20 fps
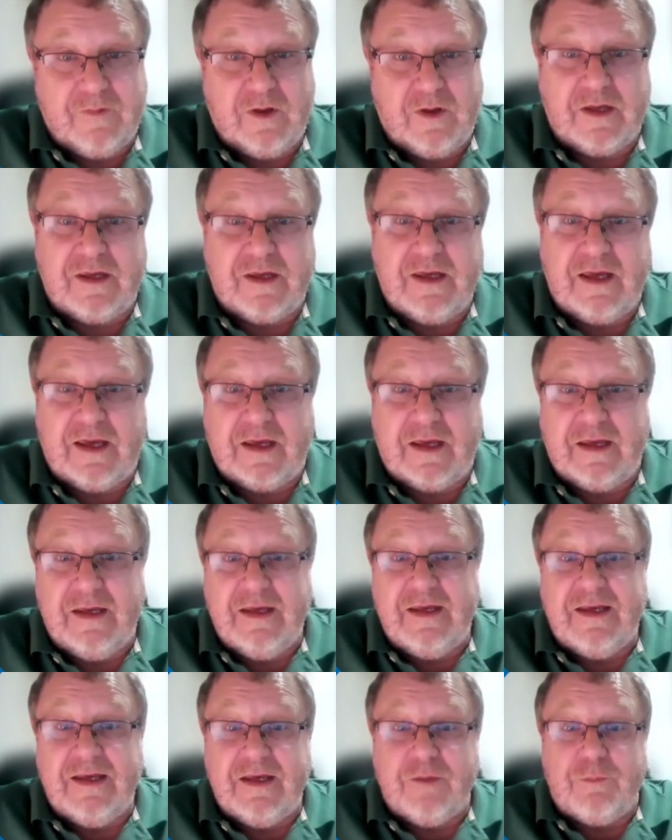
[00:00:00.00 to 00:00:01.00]
okay,
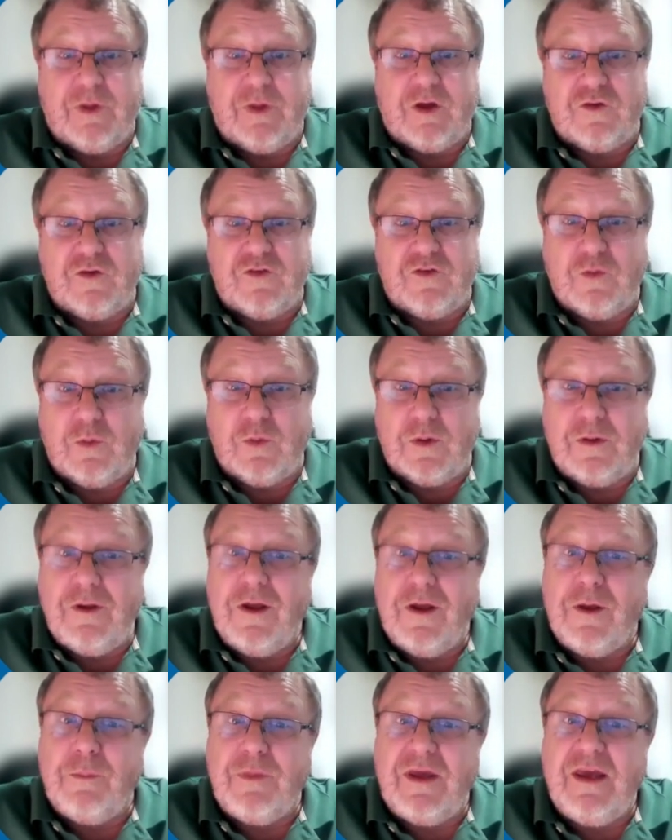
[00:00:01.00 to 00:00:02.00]
because you would
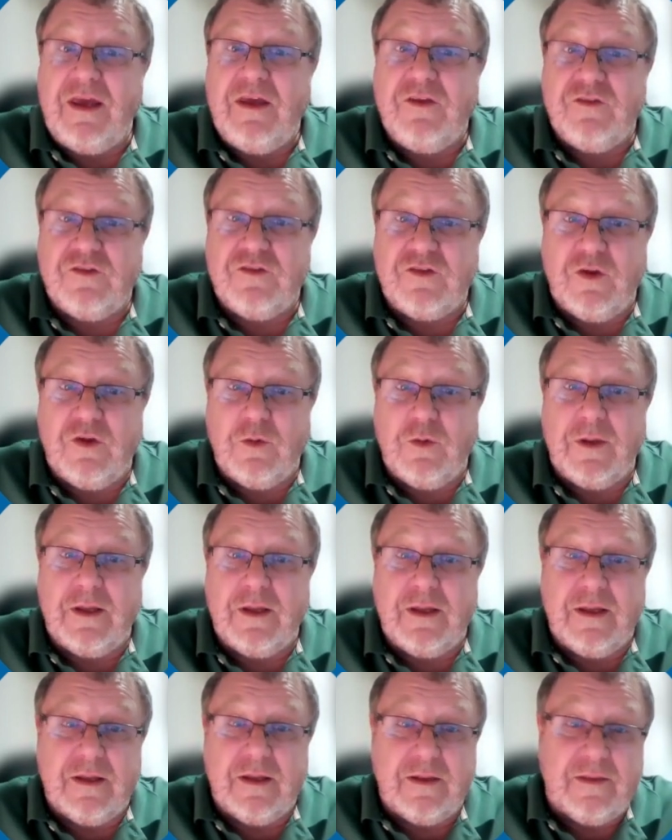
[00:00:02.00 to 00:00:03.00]
be
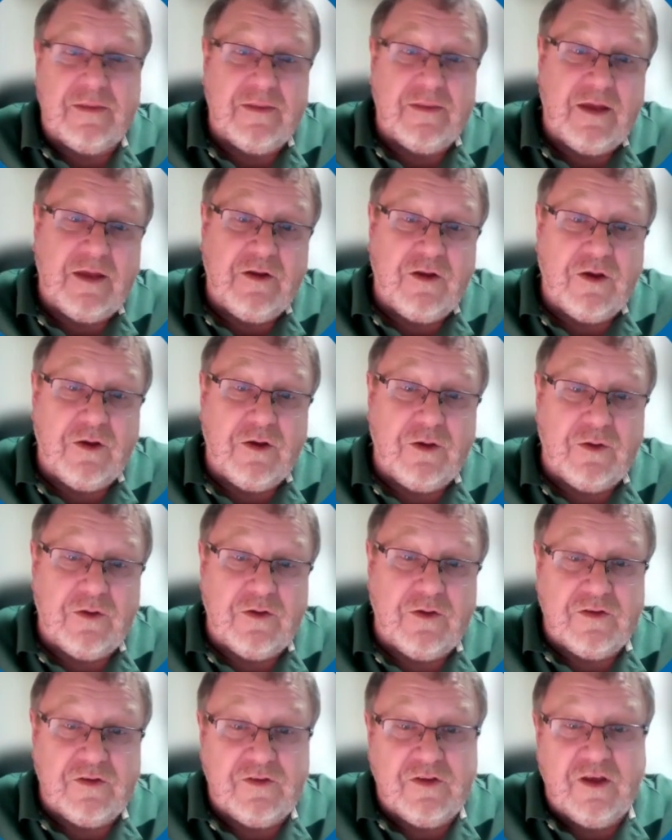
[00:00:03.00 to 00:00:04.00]
skewing that
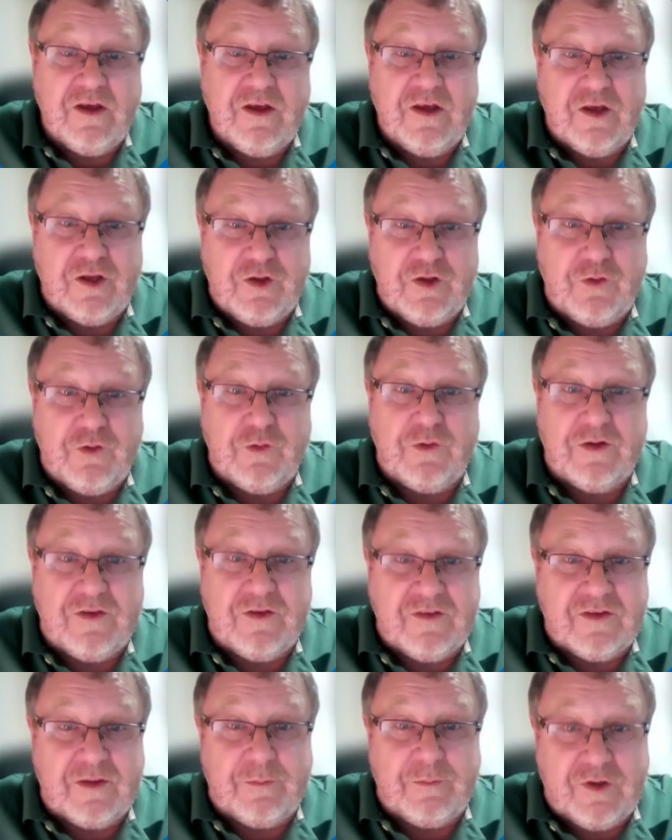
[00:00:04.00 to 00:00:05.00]
owner's unit
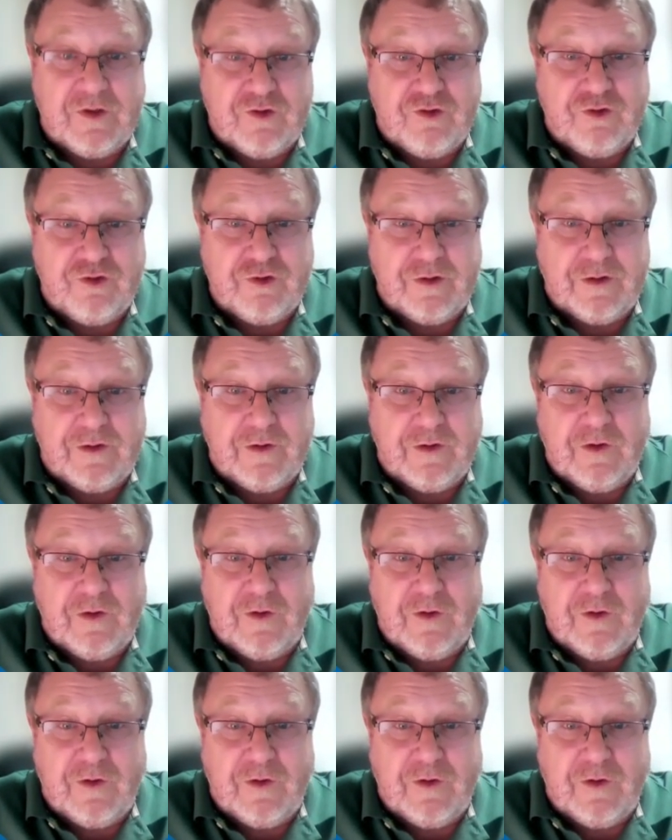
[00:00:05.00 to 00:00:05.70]
sum insured,